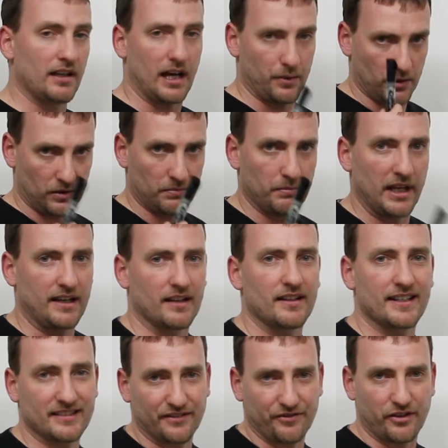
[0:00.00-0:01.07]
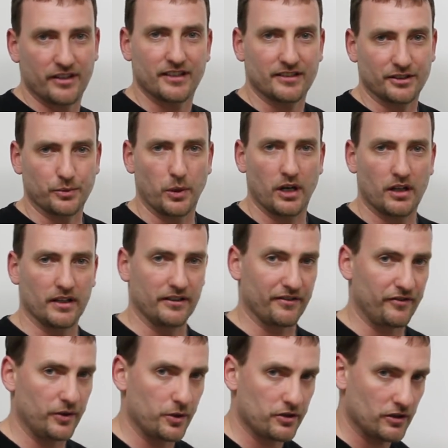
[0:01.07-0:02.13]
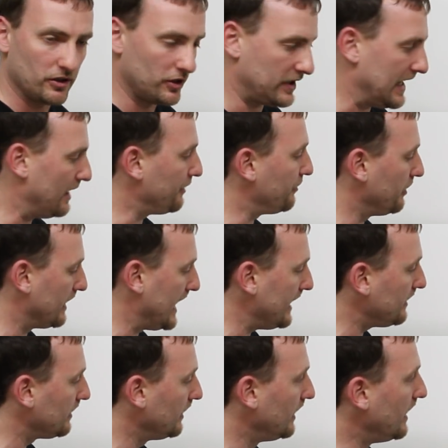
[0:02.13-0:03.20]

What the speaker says: I will make a lesson for this as well in the future. Look out for that.